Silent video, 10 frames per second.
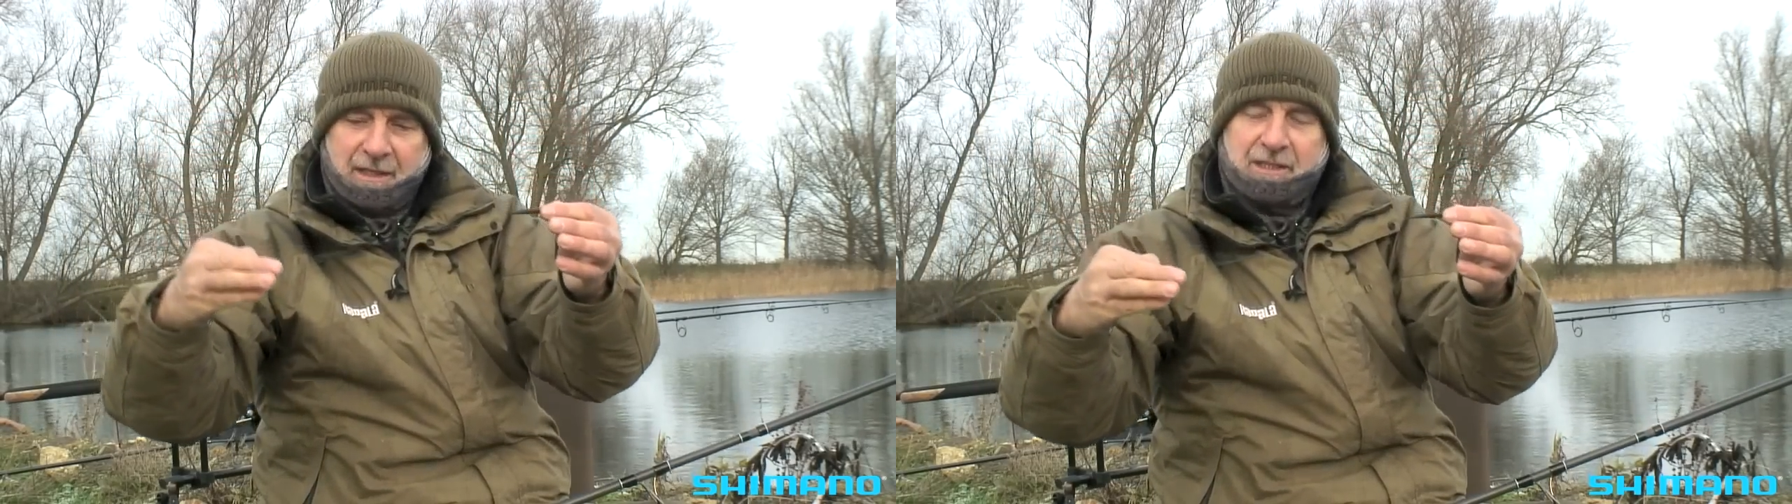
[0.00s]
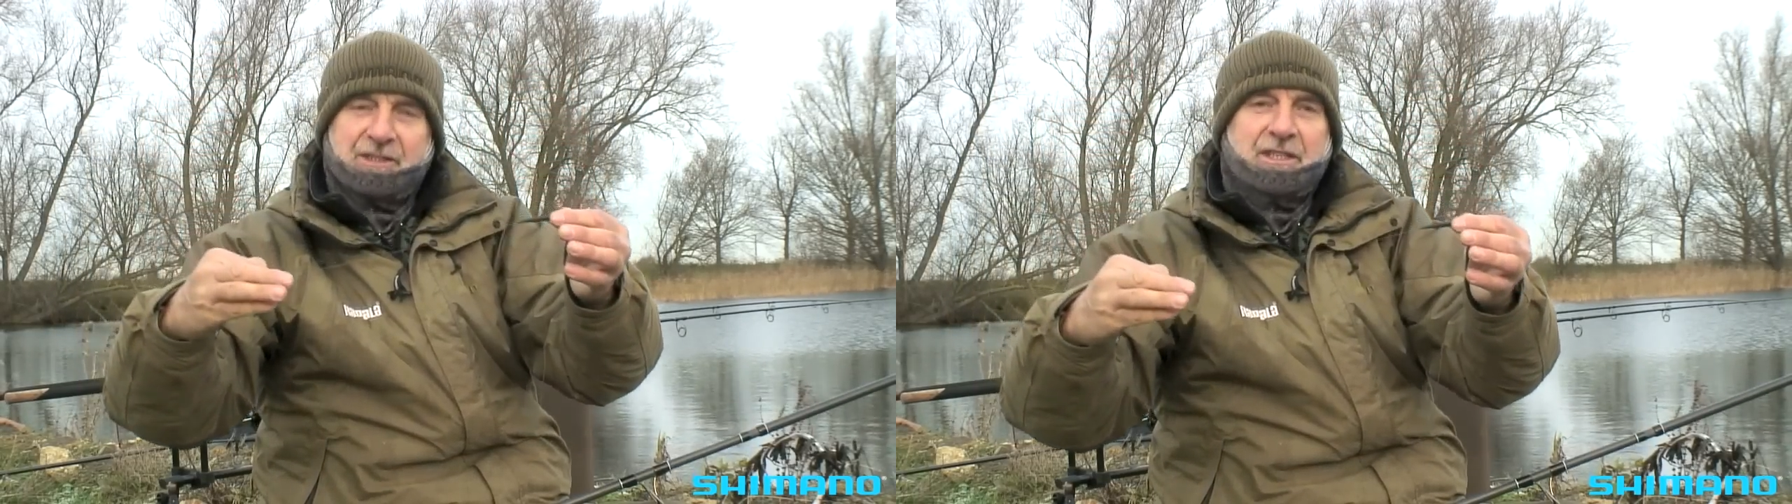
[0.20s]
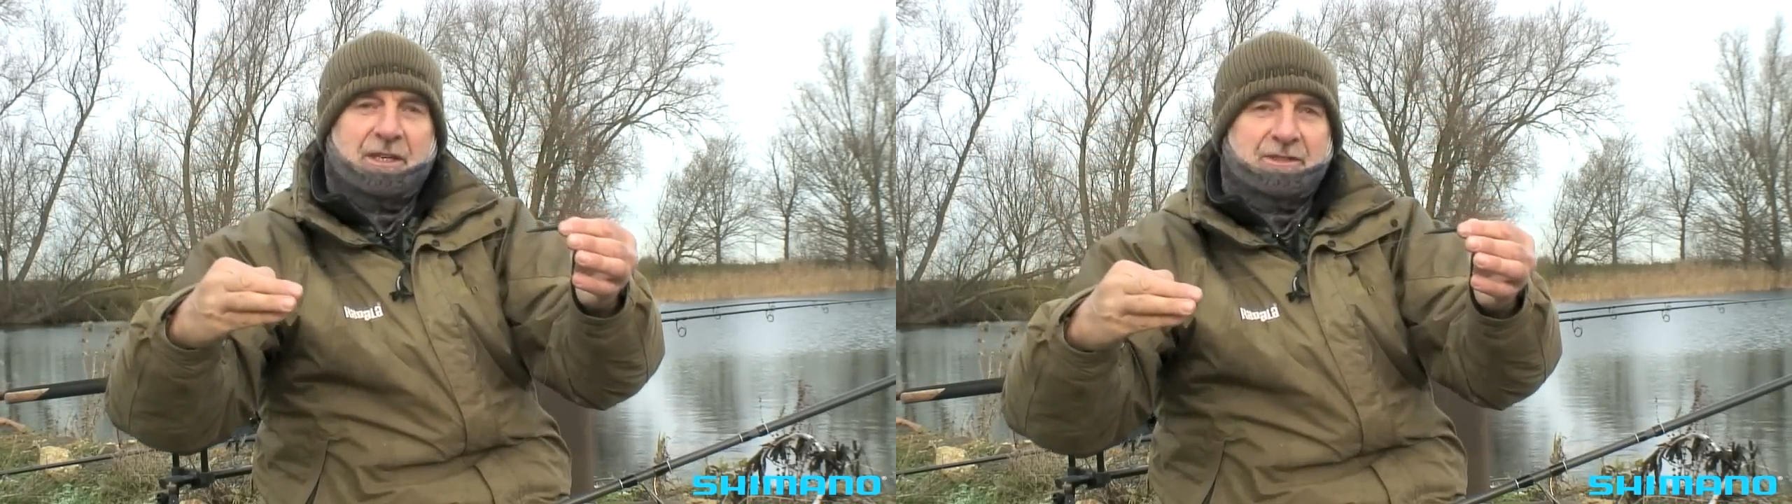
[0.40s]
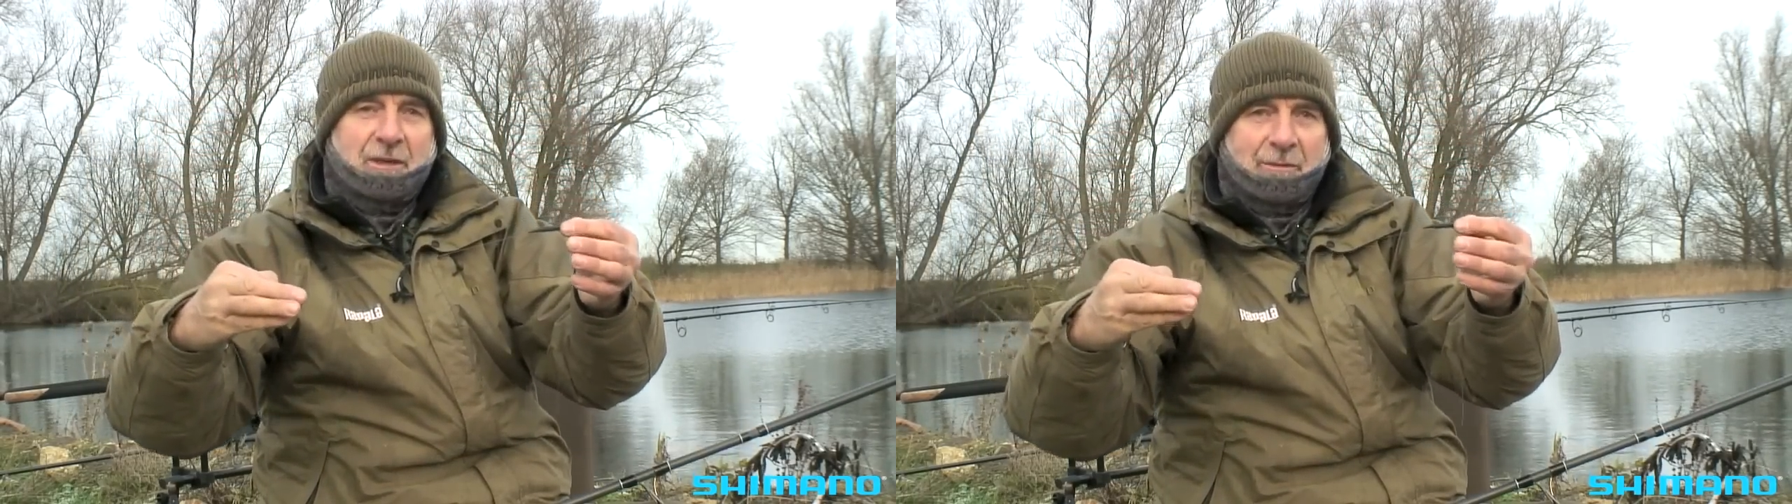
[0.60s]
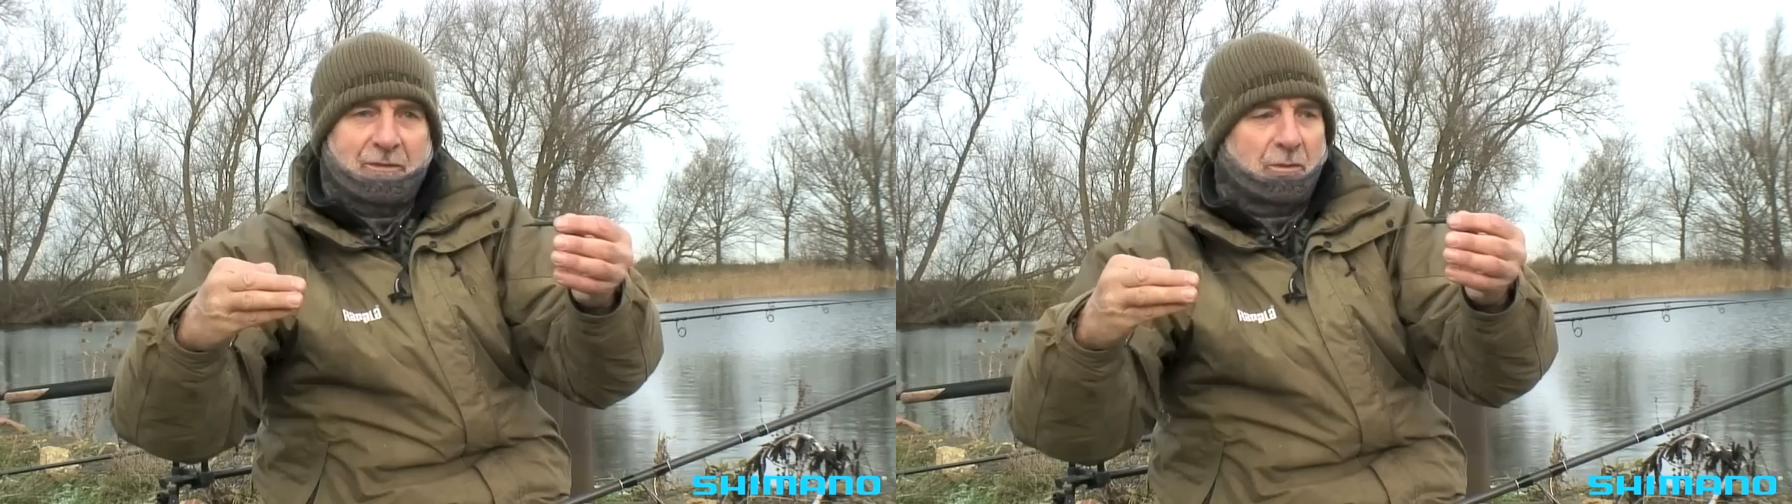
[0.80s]
and sit on
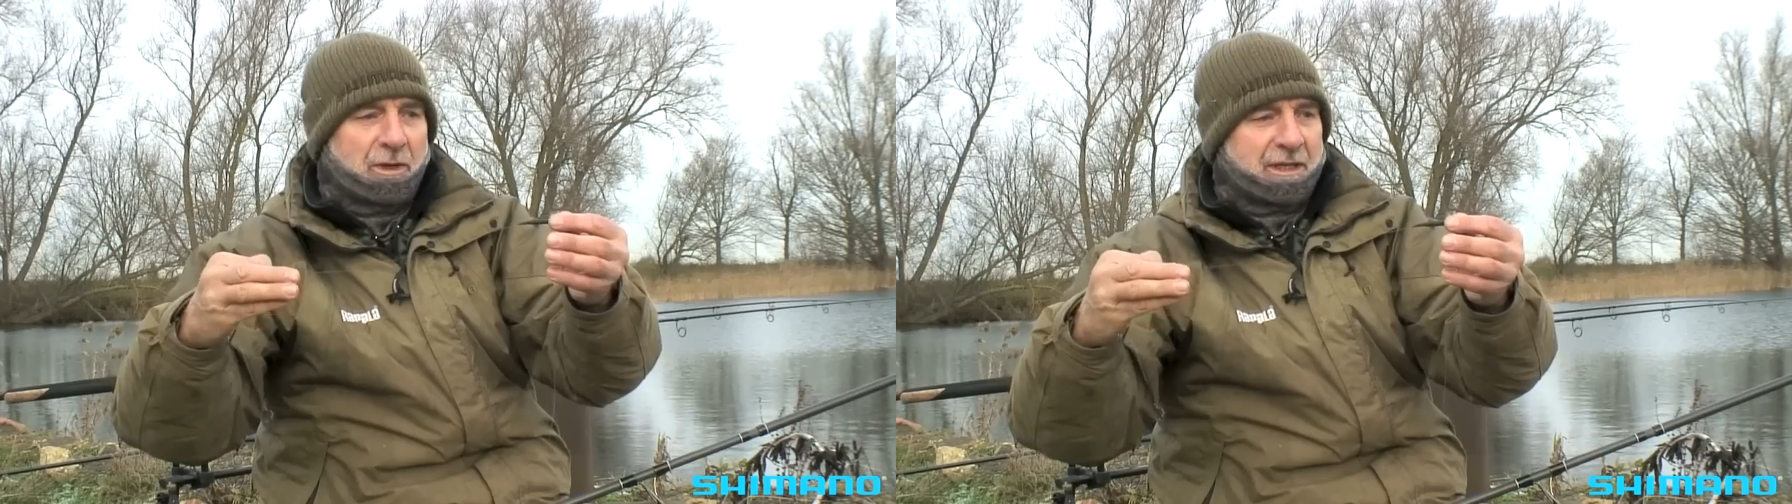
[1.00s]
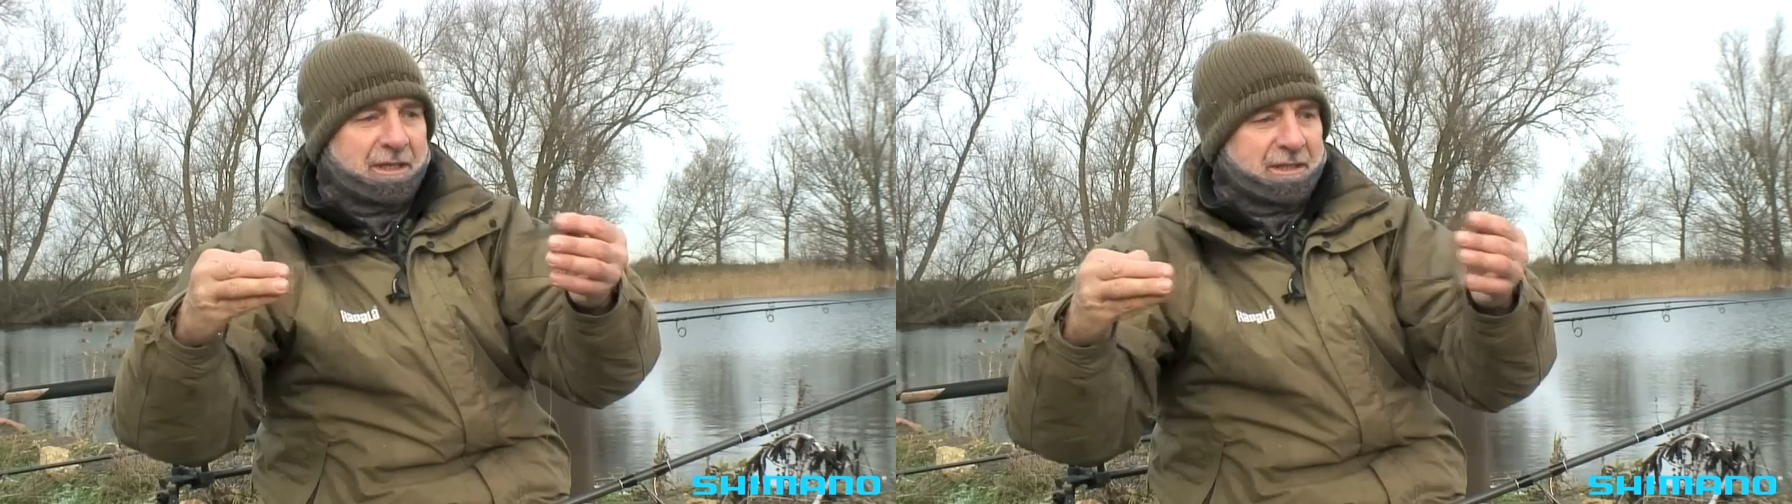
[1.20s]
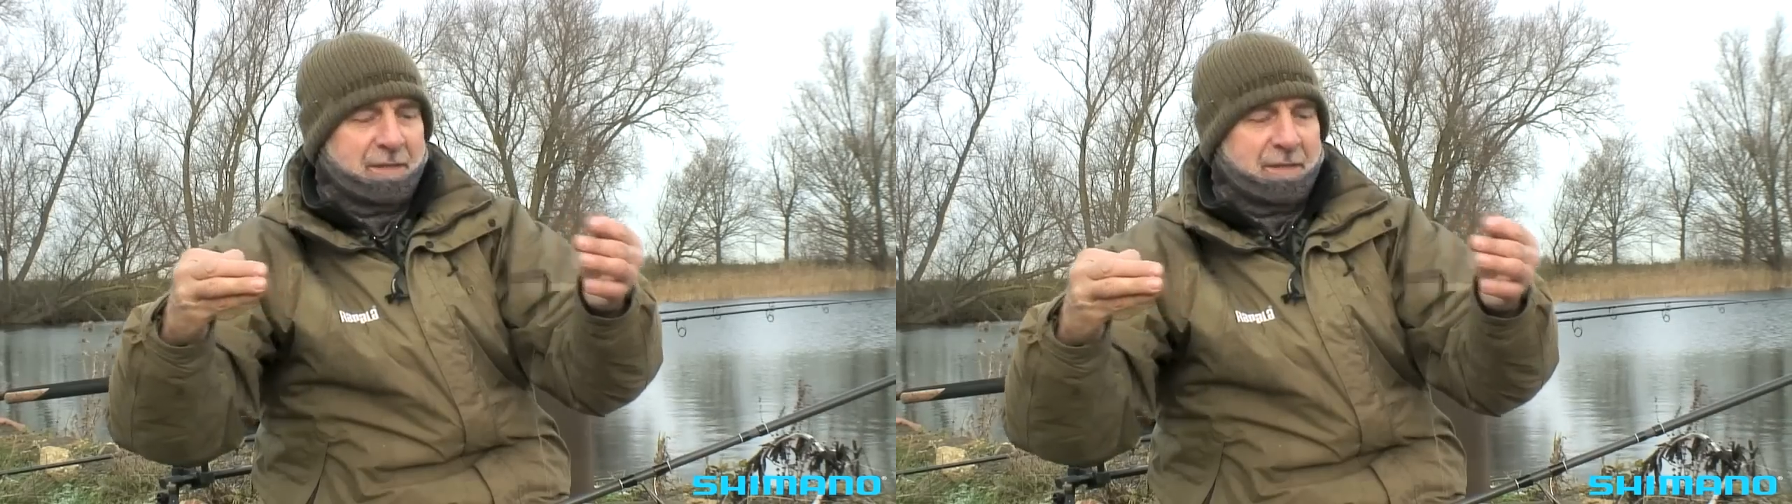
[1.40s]
top of the weed,